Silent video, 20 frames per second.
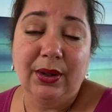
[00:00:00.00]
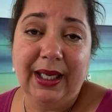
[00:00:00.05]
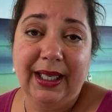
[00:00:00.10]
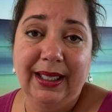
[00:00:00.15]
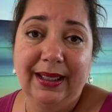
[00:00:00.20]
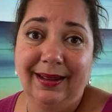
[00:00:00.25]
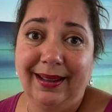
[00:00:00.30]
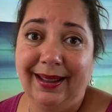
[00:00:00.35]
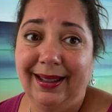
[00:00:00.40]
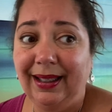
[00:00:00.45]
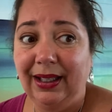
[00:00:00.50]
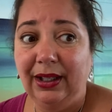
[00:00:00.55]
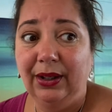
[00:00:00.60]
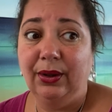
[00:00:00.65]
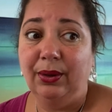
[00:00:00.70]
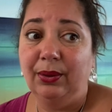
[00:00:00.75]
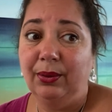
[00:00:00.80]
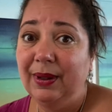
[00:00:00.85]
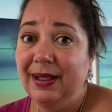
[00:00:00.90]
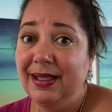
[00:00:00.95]
kind of like, you
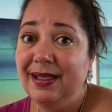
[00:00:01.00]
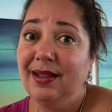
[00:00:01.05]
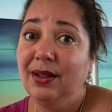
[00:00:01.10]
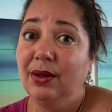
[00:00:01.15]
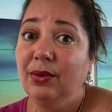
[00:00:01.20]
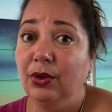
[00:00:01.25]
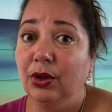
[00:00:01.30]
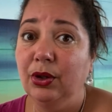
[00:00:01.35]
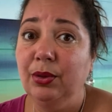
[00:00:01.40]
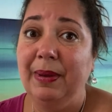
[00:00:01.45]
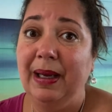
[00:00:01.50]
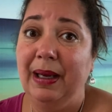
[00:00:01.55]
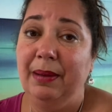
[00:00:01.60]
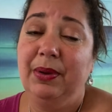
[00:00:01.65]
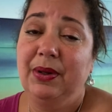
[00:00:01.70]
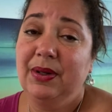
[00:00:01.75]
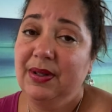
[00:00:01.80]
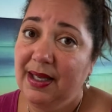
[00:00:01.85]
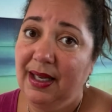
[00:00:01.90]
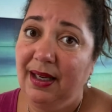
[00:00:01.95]
know, what's the roadmap
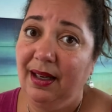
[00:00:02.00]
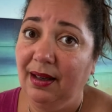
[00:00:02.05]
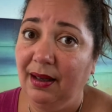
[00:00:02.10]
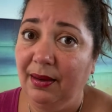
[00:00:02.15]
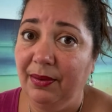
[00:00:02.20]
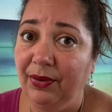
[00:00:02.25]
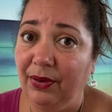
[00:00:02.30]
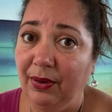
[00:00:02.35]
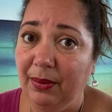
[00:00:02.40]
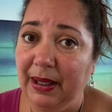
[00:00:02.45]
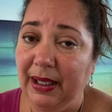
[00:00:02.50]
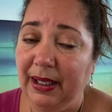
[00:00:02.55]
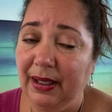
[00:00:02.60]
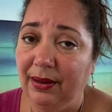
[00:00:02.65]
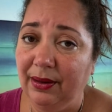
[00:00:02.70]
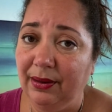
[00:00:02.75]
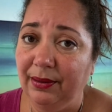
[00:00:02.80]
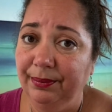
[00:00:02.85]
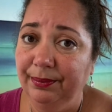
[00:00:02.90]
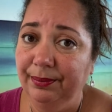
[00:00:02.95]
you're setting up for me
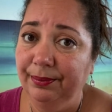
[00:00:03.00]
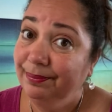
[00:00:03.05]
here?